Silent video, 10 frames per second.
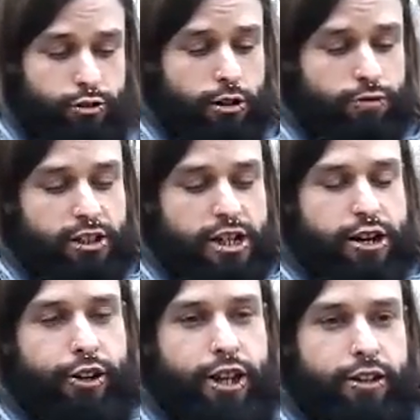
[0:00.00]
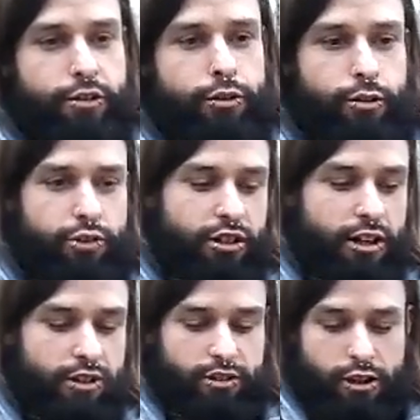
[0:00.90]
took off the carry handle
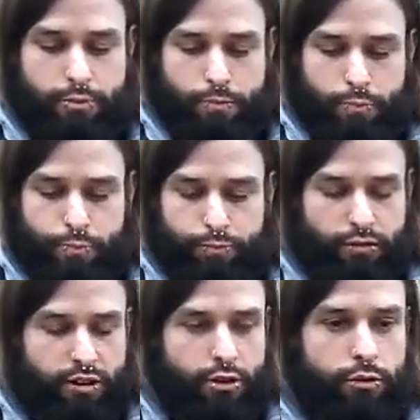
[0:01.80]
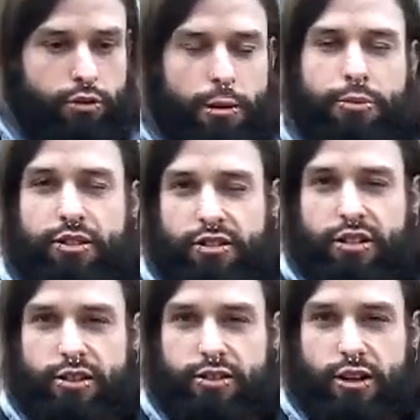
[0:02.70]
stock sight,
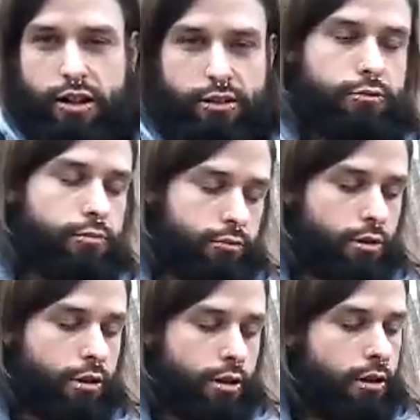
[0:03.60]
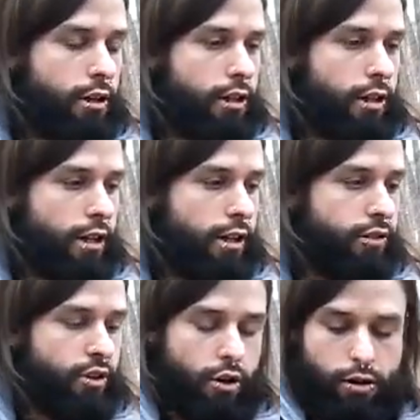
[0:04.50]
M16 style,
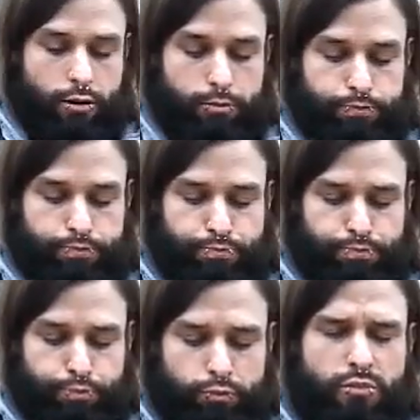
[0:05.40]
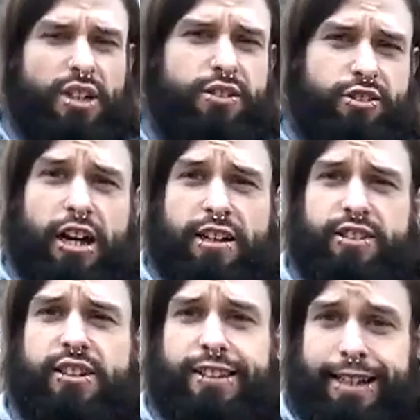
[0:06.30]
and it's
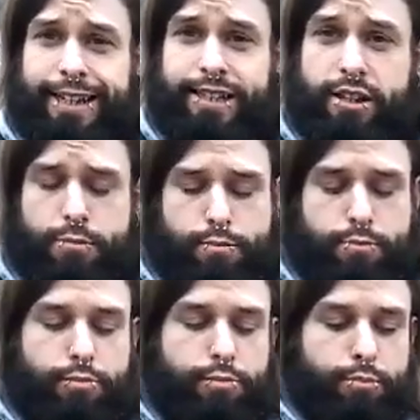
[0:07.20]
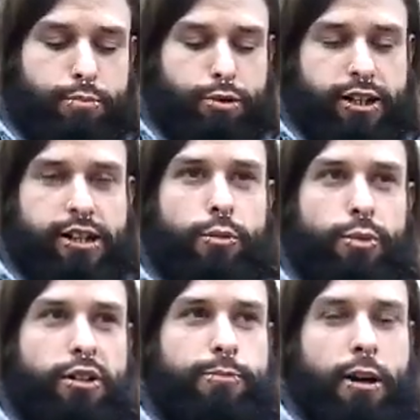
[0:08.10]
classic. I like it, but I got a
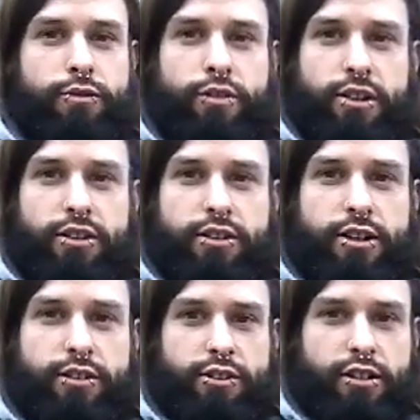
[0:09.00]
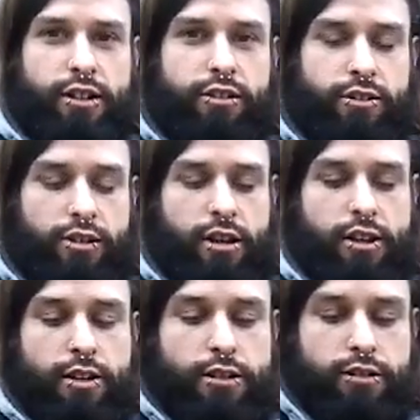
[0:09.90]
weak spot for these kinds of sights.
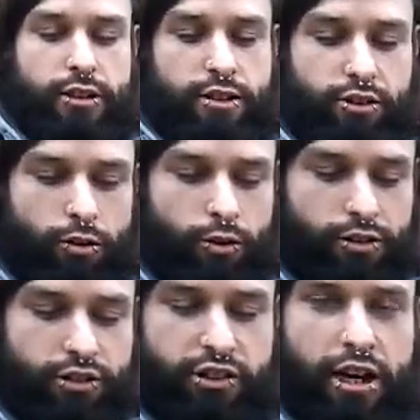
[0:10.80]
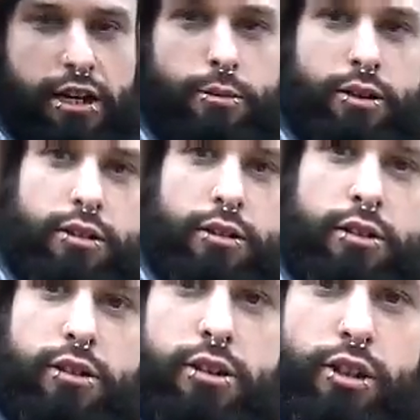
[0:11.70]
These are the Cyma
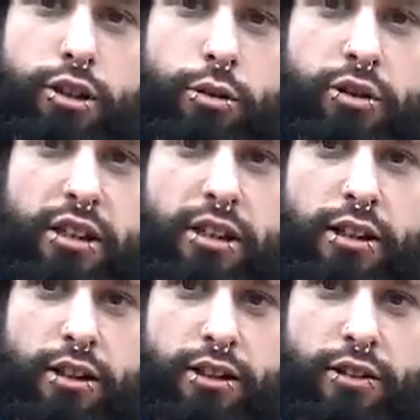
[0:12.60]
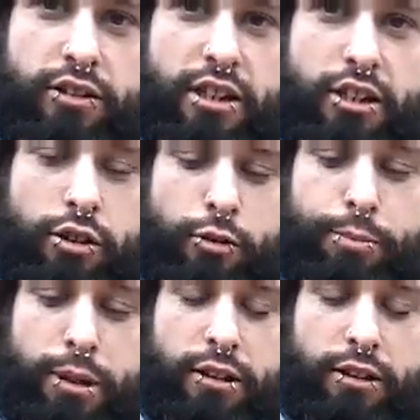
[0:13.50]
QD
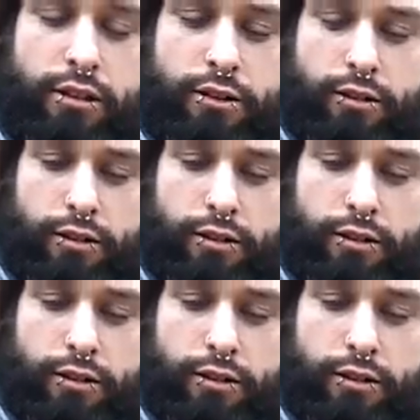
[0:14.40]
CQB